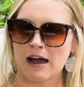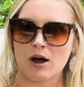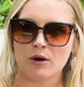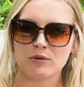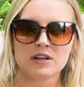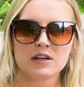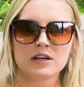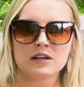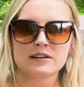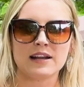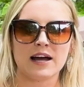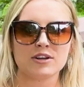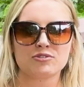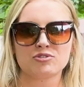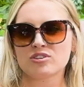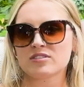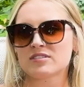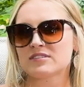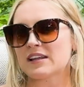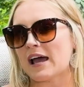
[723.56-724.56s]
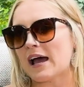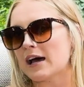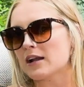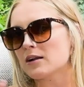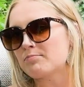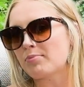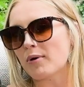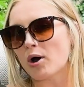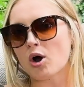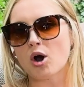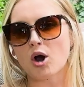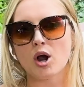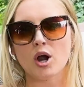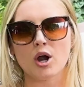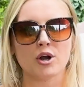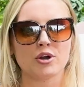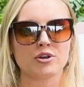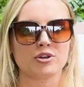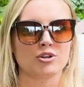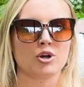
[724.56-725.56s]
down, not just at a
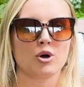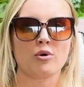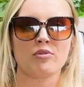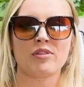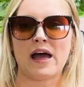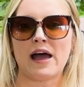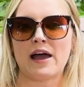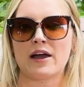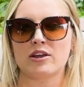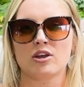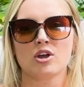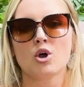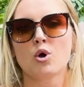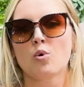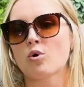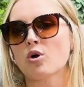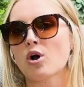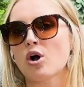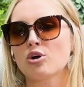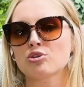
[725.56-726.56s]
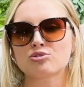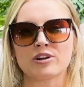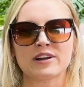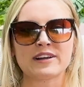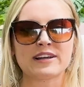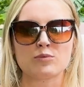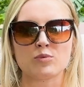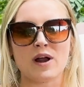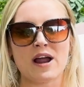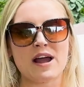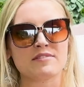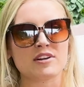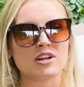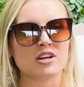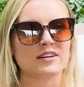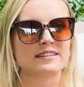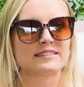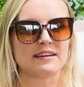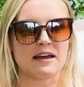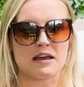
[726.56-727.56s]
bar, that we're all drinking, we're
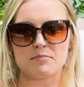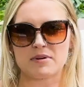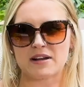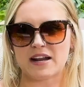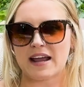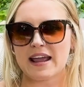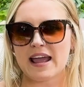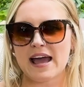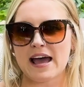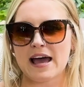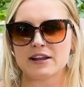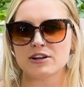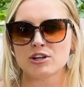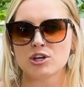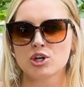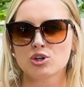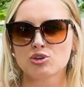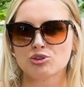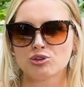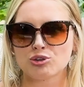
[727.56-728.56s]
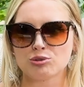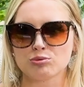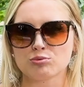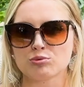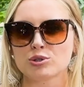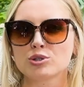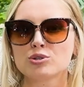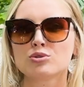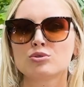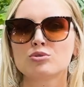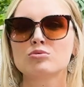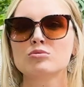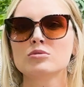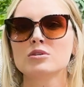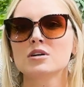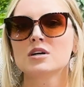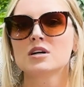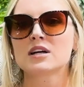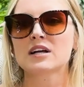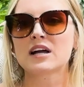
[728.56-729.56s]
having a good time, but I had
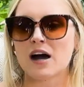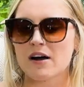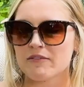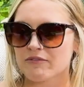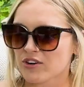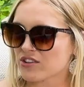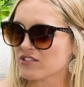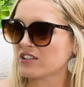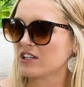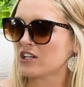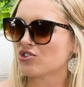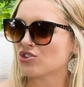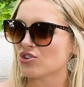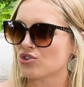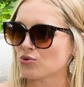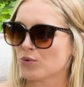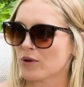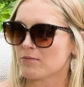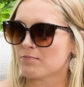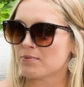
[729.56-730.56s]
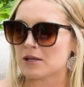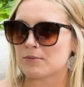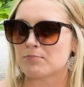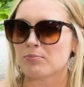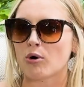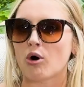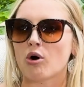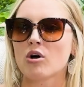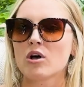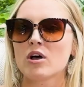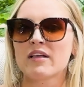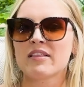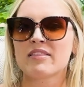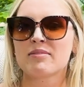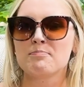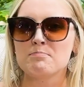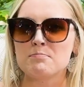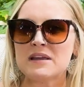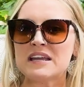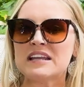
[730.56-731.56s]
true conversations with people,
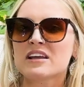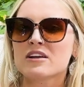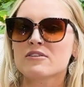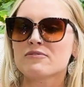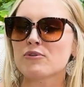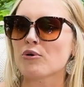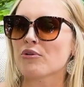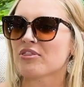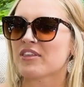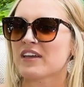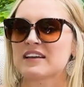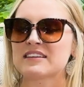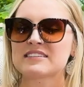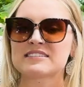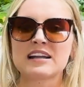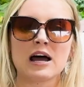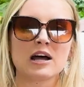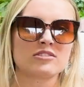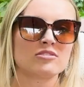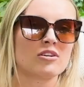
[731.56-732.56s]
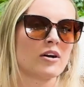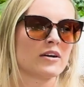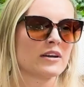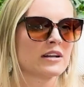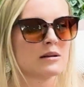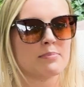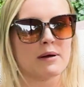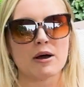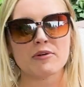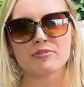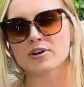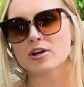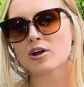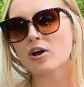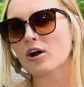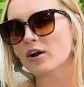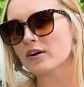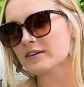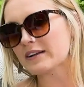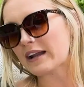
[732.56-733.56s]
meaningful things, not talking about the
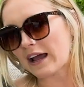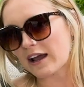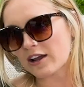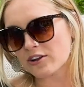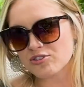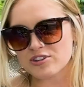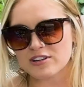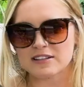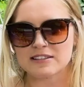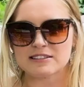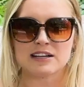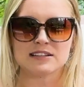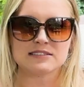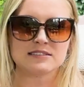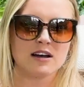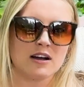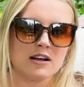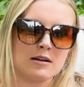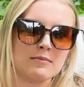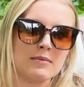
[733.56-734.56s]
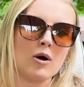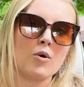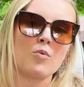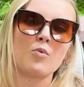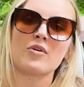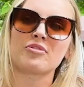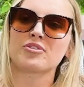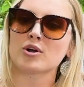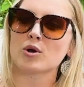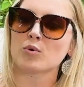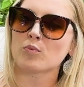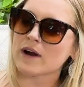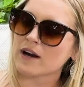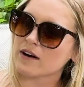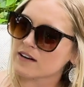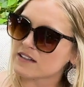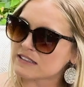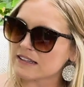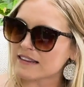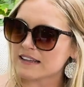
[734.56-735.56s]
Kardashians, not talking about what they're
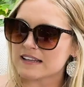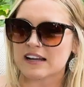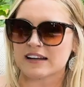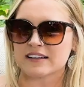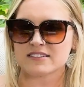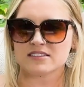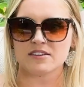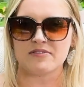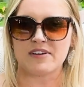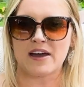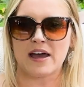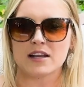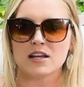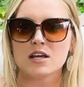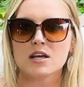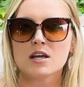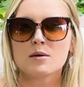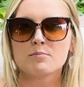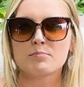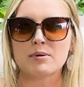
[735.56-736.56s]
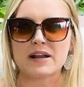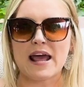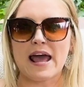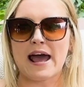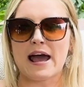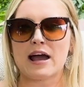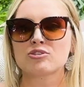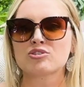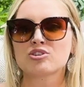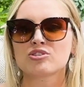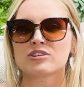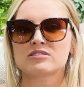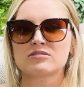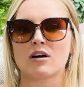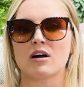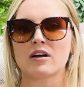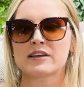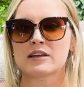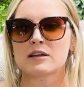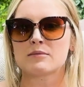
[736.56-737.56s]
wearing to the next event, but actually
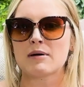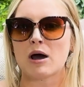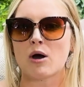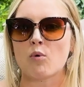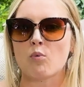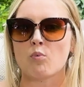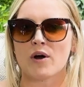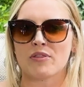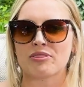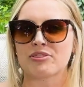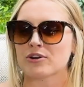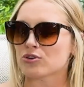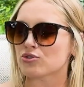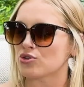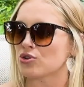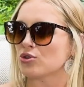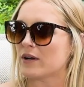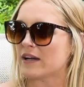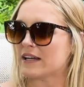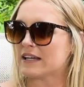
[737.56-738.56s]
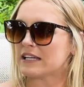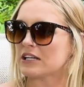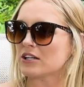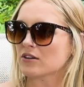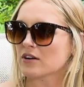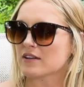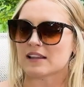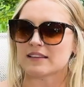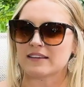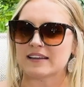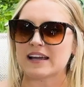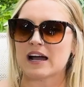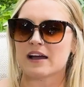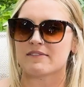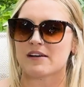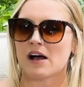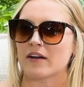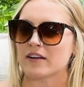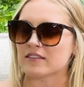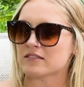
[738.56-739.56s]
talking about what they're doing here in the
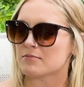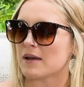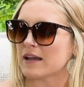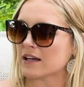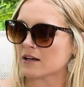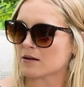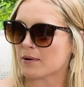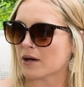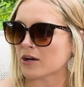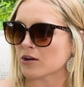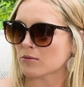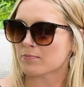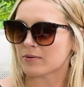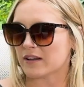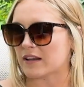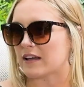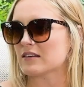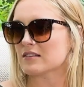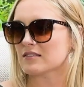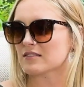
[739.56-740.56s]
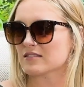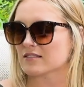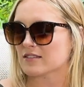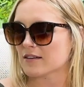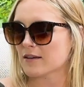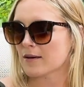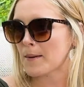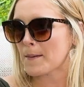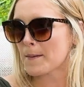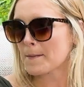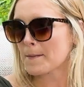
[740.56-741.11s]
Lehigh Valley to make it a better place.